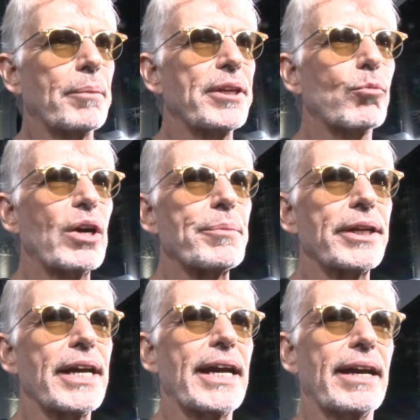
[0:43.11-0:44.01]
I mean, women
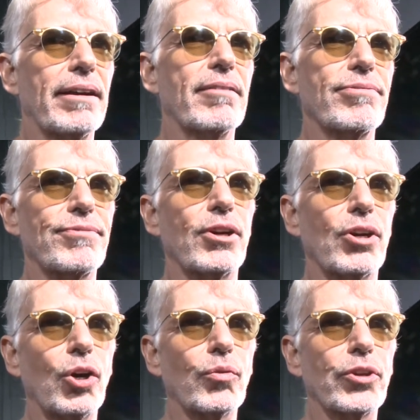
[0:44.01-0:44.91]
have
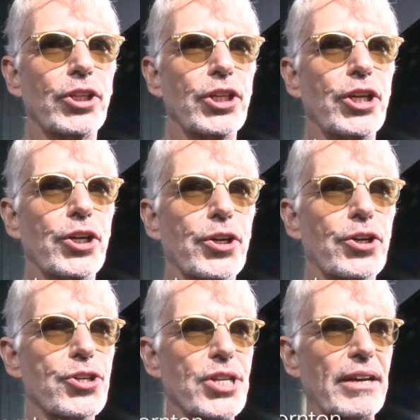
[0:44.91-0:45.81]
over the
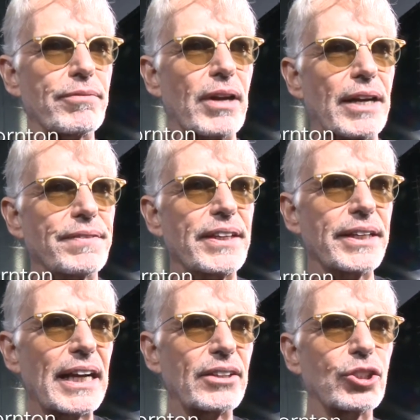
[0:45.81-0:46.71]
years, I've, I think,
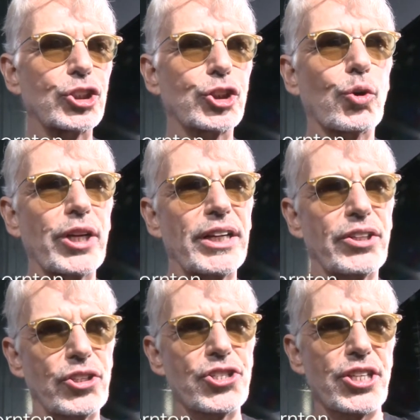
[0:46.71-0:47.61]
gotten the short end of the
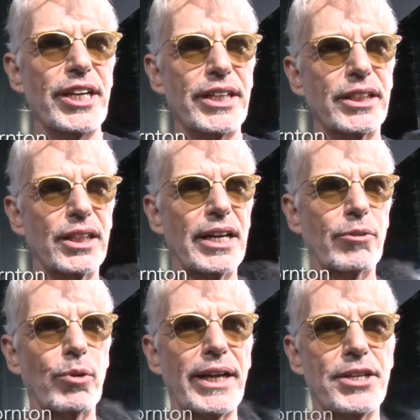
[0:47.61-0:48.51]
stick in a lot of
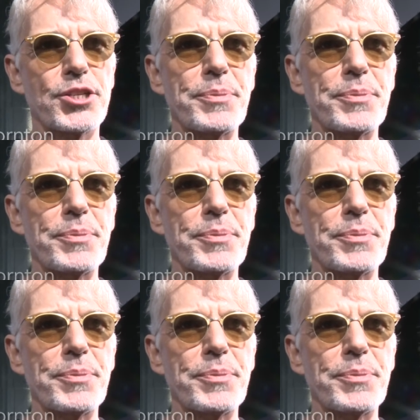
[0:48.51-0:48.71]
ways